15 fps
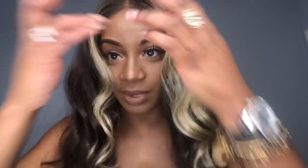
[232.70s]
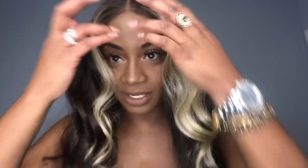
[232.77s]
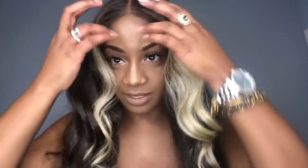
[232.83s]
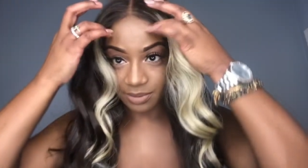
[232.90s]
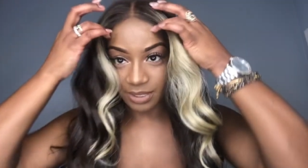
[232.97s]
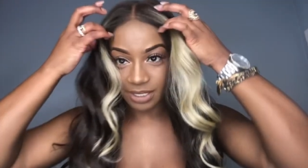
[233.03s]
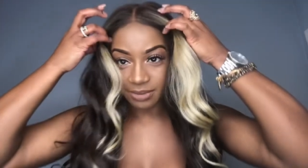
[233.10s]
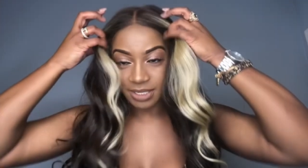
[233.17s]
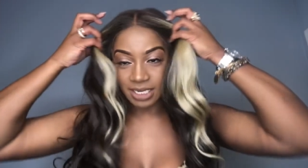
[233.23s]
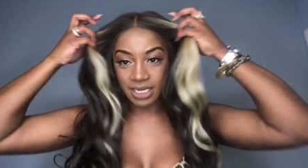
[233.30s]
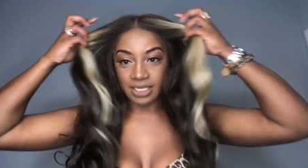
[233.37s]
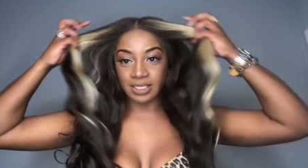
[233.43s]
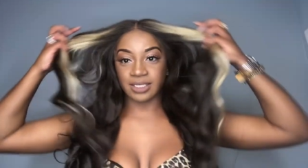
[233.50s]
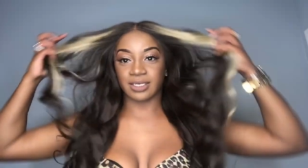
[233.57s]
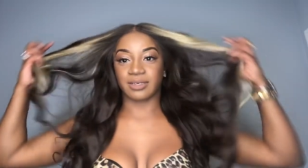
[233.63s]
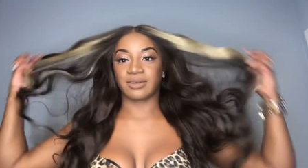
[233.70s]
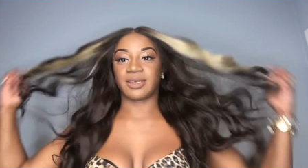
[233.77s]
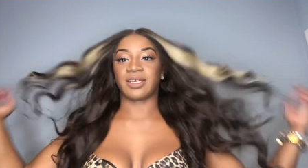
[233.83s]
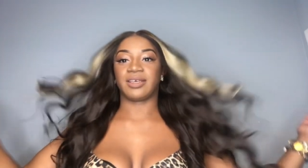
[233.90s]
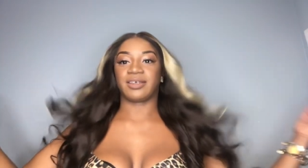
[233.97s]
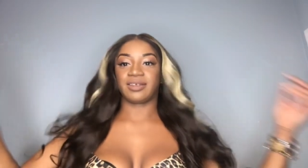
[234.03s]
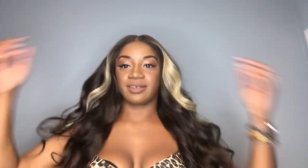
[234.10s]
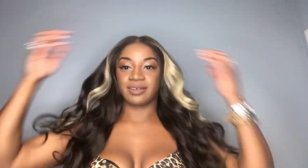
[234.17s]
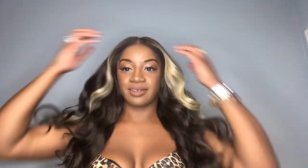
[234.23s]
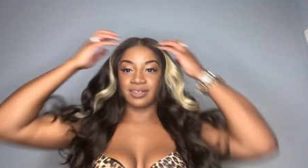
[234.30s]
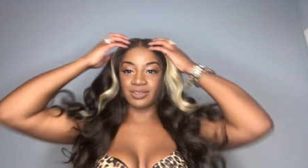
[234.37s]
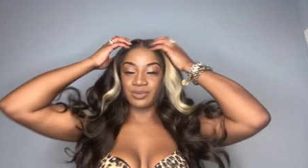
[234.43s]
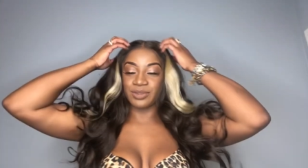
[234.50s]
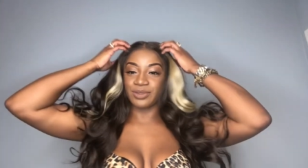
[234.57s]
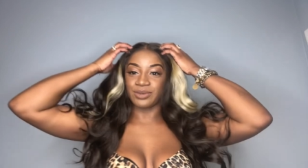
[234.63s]
praise be to Beyonce, okay?
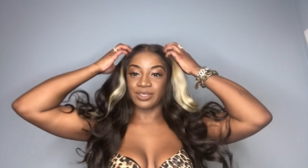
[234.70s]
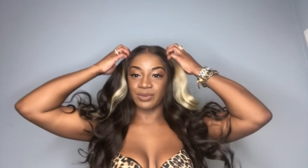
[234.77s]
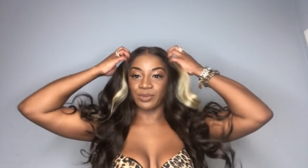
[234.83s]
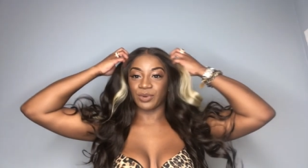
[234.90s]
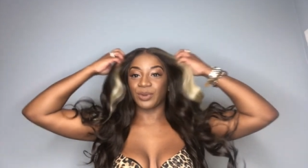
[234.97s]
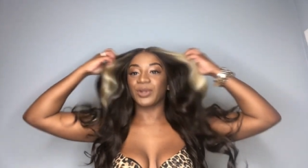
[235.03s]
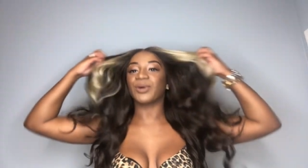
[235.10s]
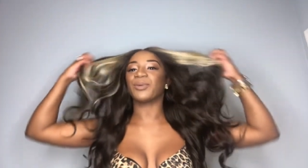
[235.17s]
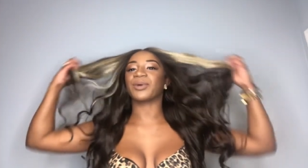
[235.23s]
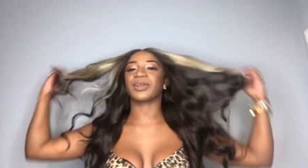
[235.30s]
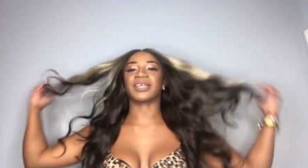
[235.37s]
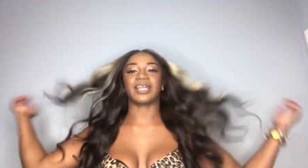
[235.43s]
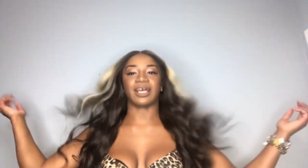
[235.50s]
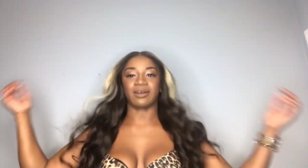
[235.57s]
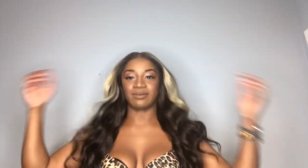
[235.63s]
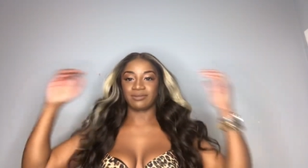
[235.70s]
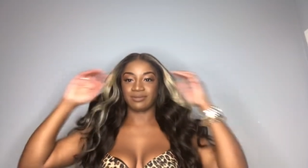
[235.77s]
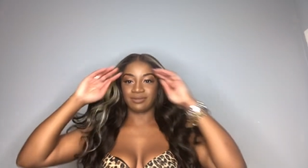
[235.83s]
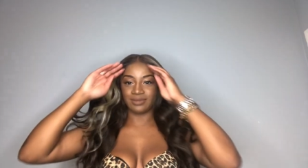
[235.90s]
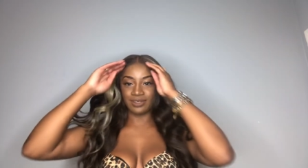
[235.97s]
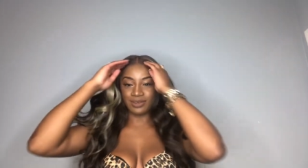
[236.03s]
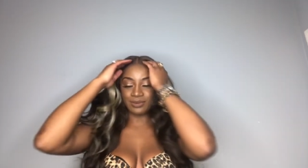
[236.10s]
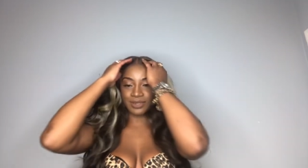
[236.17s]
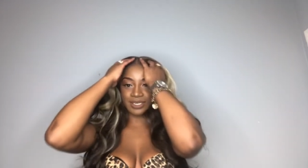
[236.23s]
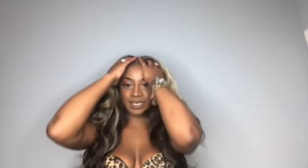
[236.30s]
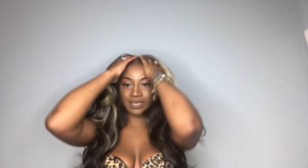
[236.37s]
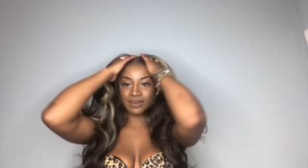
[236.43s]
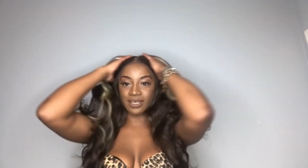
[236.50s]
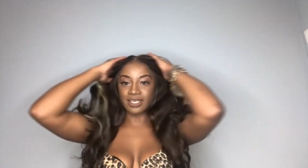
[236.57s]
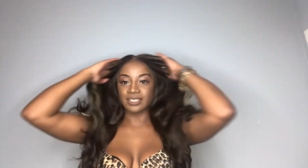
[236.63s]
Because we're going to get, we're going to work it out. We're going to work it
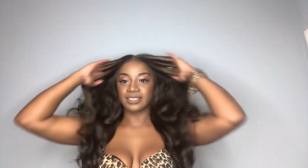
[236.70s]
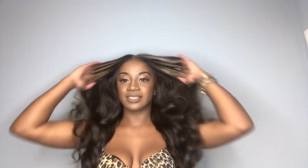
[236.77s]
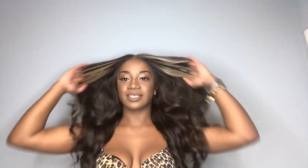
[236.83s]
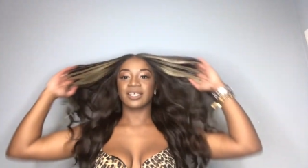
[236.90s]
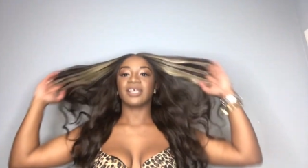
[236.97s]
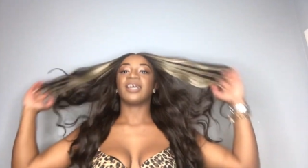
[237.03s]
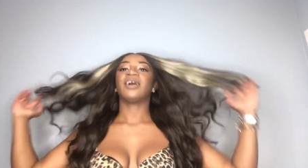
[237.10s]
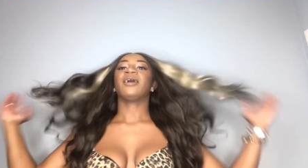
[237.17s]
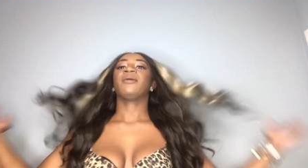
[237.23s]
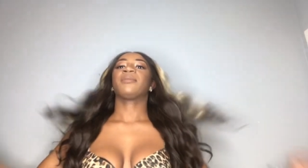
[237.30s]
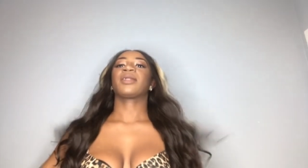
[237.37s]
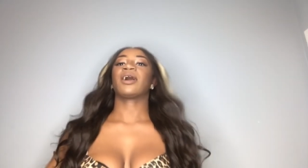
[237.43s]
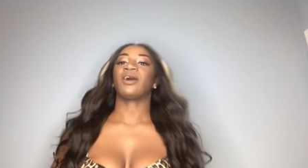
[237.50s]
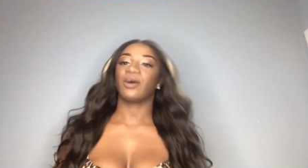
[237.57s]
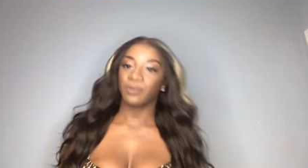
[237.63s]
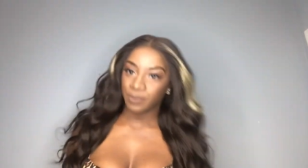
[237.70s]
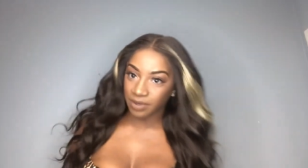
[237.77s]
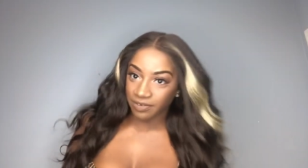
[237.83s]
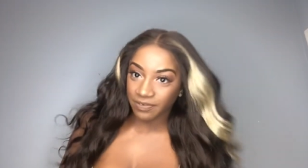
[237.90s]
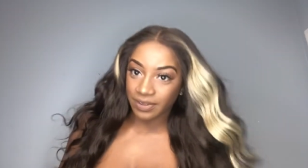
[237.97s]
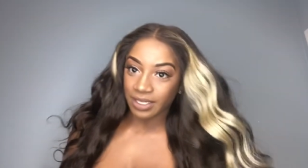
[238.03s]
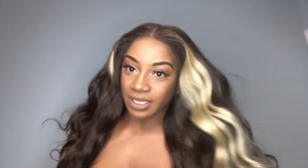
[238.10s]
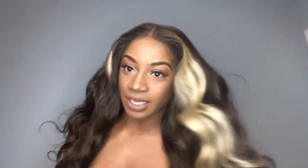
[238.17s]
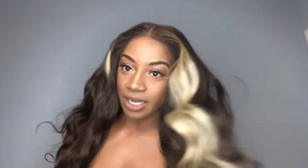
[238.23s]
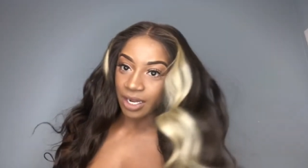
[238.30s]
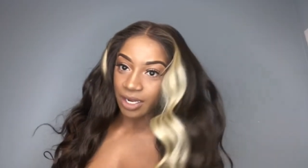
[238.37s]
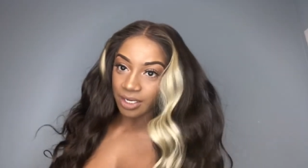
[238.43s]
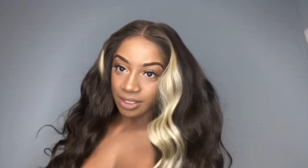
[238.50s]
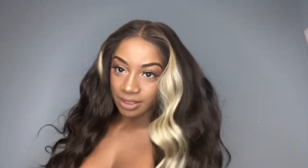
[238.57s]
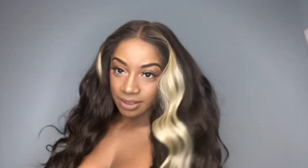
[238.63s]
out, guys. But I hope you're feeling
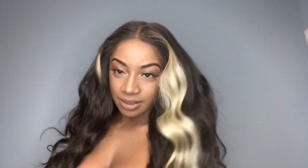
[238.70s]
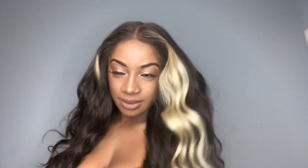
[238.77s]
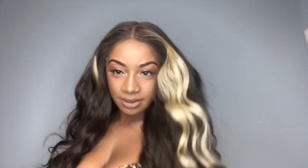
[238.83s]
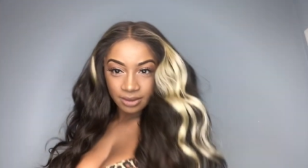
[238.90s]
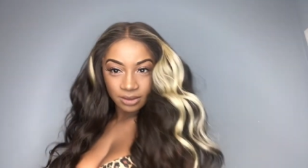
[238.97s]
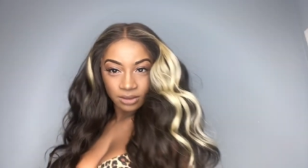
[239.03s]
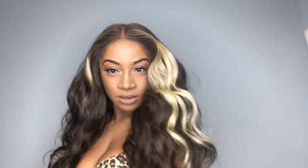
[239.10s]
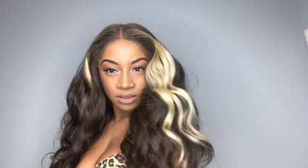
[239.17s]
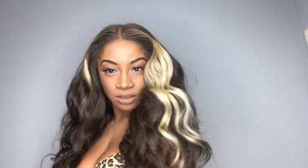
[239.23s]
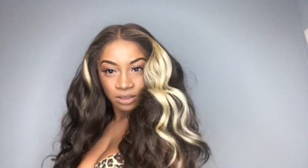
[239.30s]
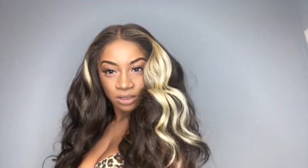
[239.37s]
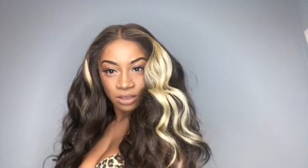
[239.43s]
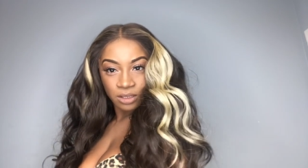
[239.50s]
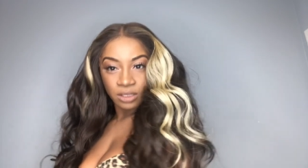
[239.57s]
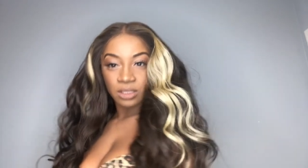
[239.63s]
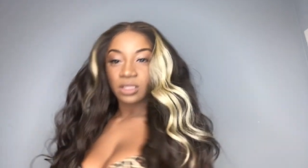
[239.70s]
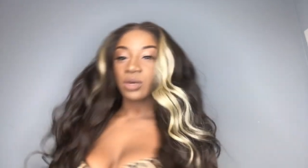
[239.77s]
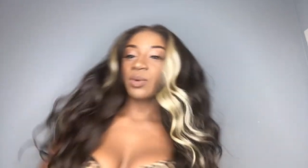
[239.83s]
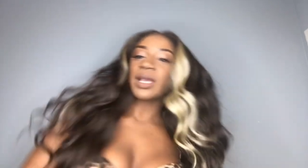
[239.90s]
her the